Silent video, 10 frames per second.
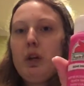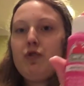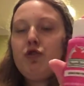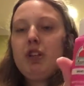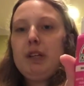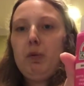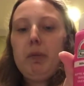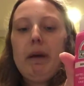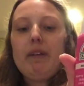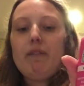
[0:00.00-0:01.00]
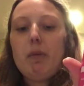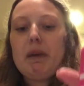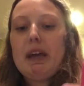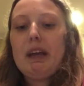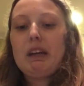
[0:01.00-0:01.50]
which is one of my favorite
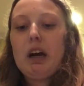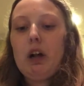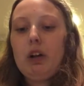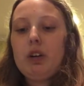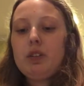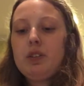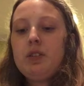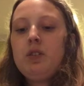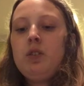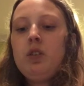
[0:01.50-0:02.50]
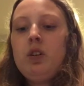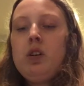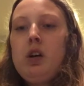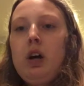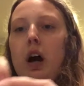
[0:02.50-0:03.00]
paint colors,
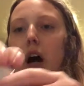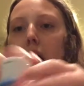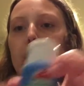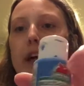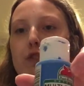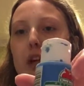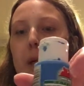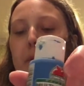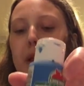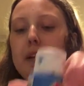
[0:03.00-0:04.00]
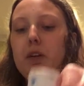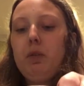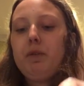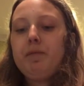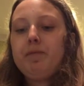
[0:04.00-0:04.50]
electric blue,